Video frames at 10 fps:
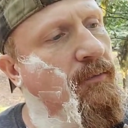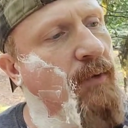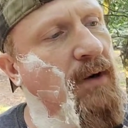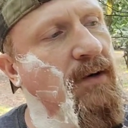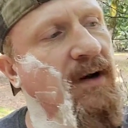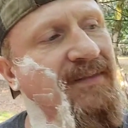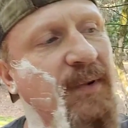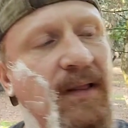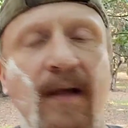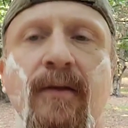rounded off
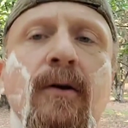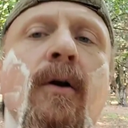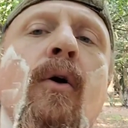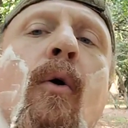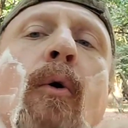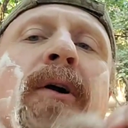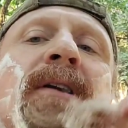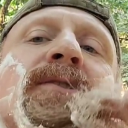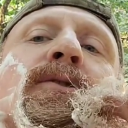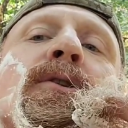by leather,
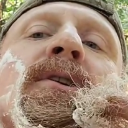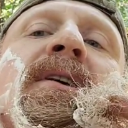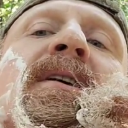oriental,